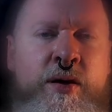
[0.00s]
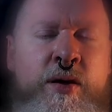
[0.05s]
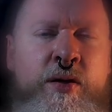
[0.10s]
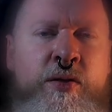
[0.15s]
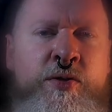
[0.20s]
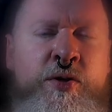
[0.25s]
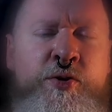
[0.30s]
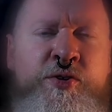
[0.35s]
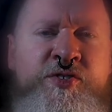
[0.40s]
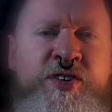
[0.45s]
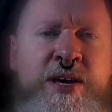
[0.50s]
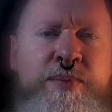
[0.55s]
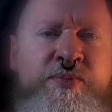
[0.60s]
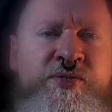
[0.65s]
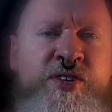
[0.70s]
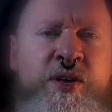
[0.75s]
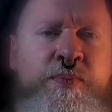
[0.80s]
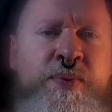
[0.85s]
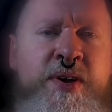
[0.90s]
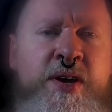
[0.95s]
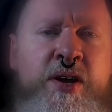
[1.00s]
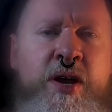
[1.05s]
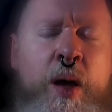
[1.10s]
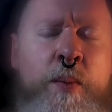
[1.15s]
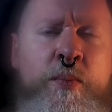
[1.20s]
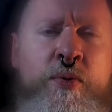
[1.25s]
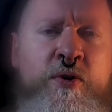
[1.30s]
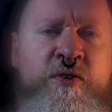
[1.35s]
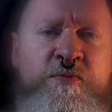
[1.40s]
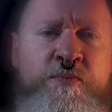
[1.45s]
There seems to be a
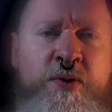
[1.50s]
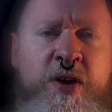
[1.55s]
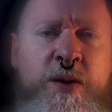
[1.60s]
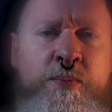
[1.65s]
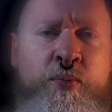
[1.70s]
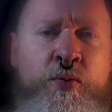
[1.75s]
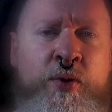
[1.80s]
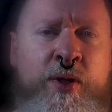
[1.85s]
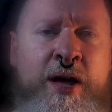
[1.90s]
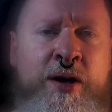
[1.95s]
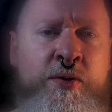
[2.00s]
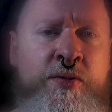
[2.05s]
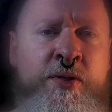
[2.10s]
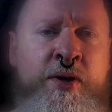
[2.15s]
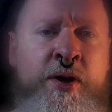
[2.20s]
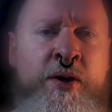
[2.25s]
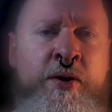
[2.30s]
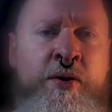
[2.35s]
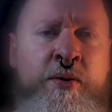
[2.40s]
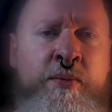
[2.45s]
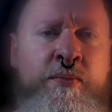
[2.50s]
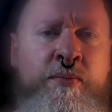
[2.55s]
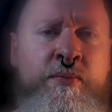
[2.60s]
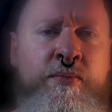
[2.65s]
number of people out there